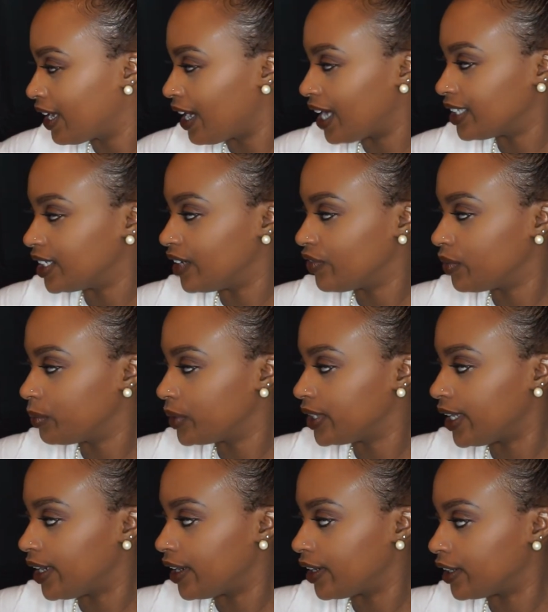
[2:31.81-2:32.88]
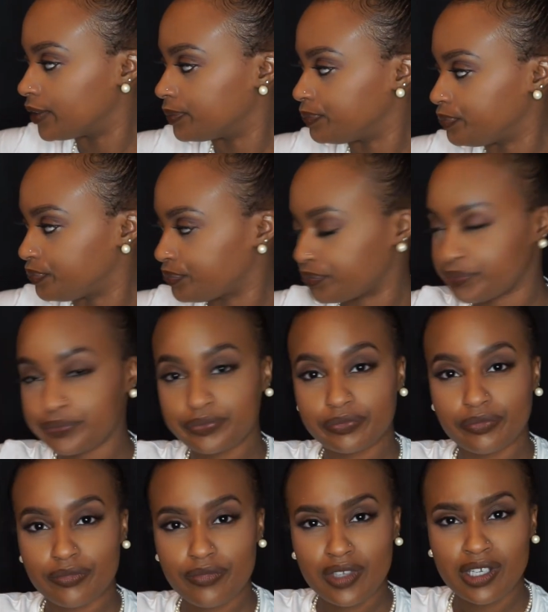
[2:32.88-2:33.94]
I love them when they're
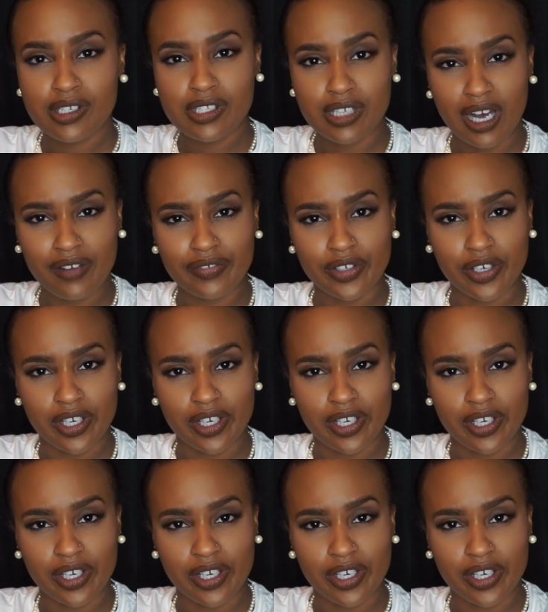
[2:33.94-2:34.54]
softer